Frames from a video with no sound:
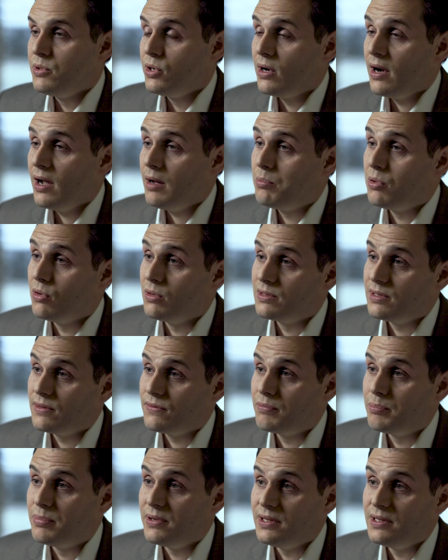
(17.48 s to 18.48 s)
BuroHappold
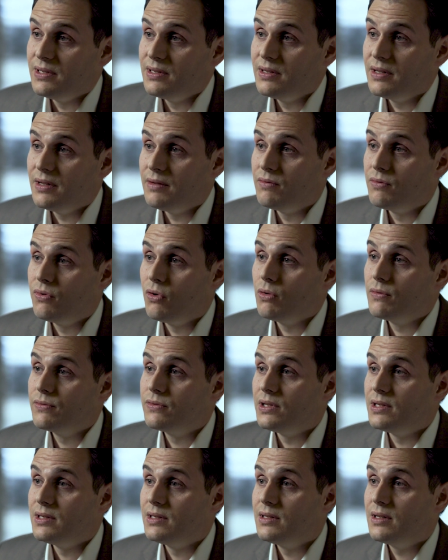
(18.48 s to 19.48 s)
have been
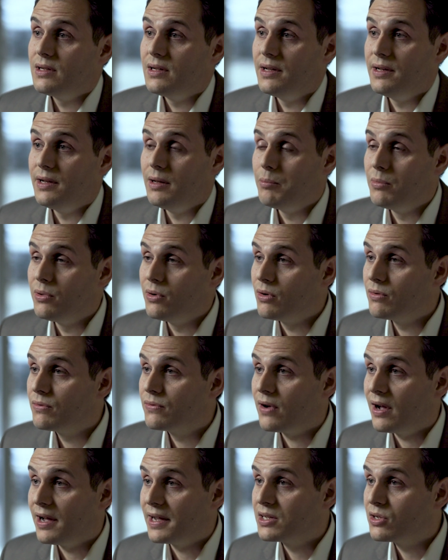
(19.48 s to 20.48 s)
involved in a number
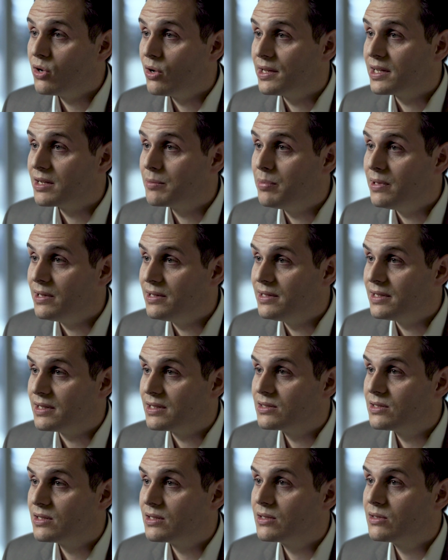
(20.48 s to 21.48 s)
of iconic
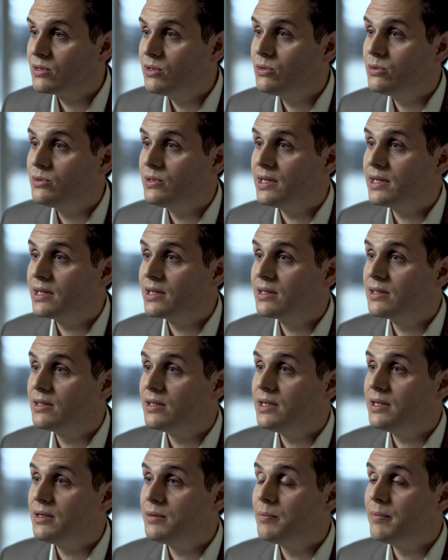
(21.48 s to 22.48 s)
buildings, including
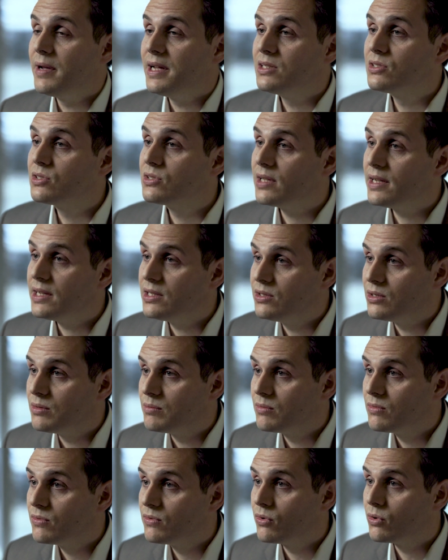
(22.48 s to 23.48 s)
the main
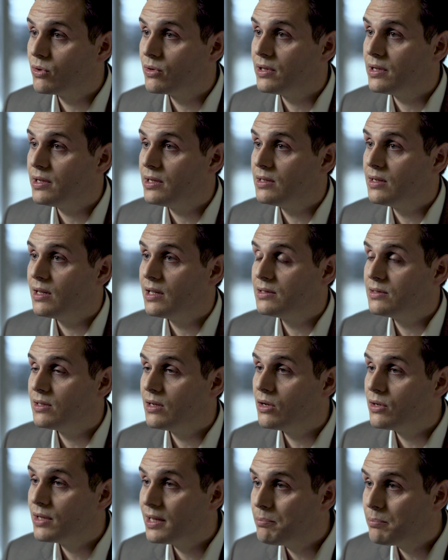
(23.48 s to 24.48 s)
stadium for the
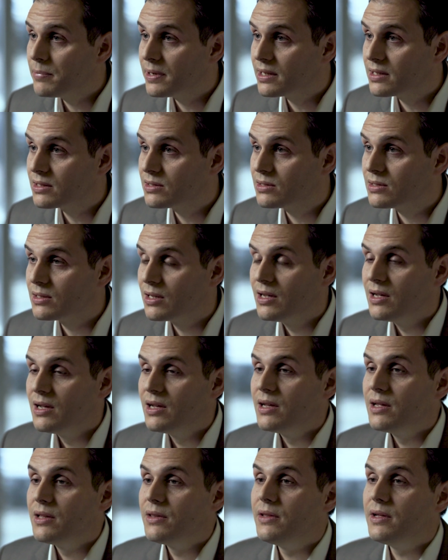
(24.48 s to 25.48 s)
London Olympics,
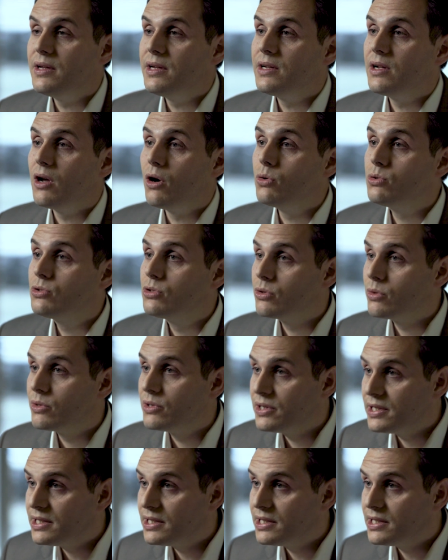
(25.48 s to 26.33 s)
the O2